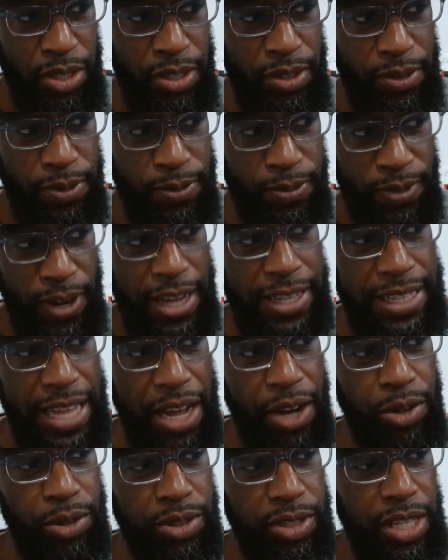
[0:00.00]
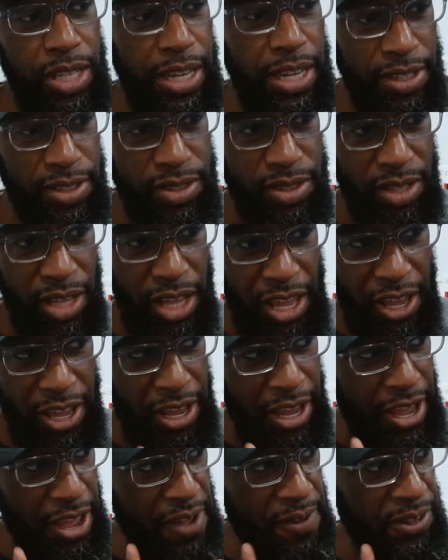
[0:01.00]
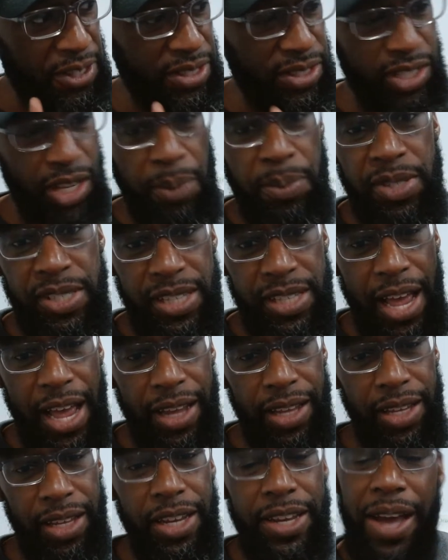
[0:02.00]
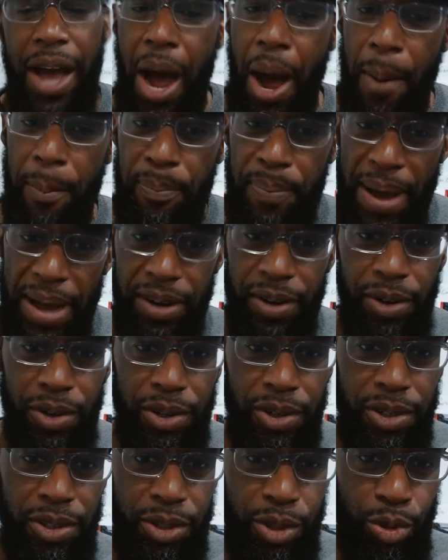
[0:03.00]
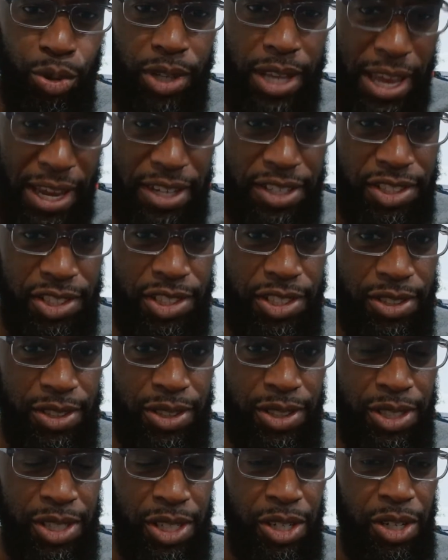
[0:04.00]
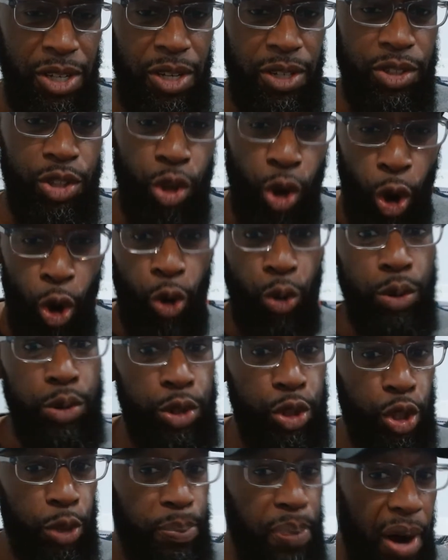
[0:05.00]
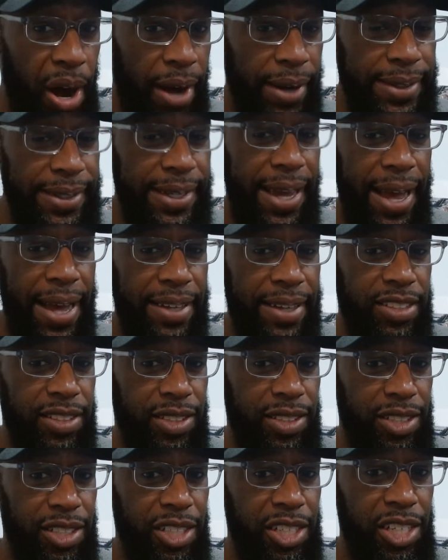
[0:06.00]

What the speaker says: find out is if Substack a better location to host your podcast,